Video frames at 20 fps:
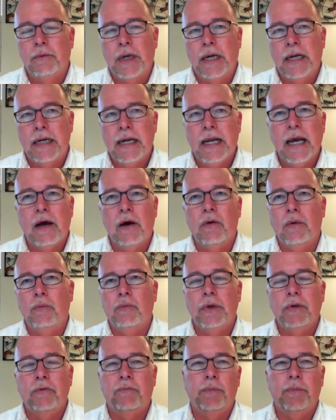right
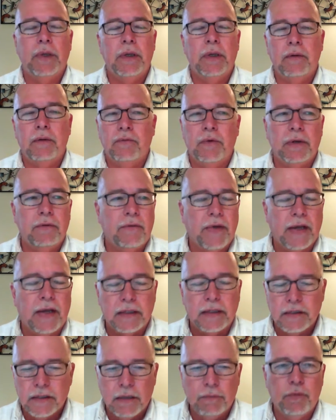now, we've we've
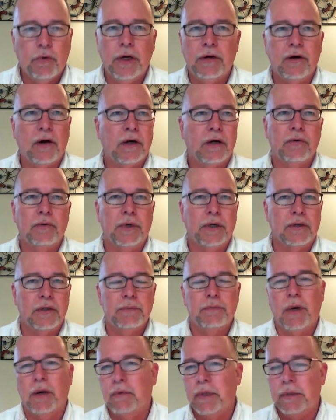at some point in our careers,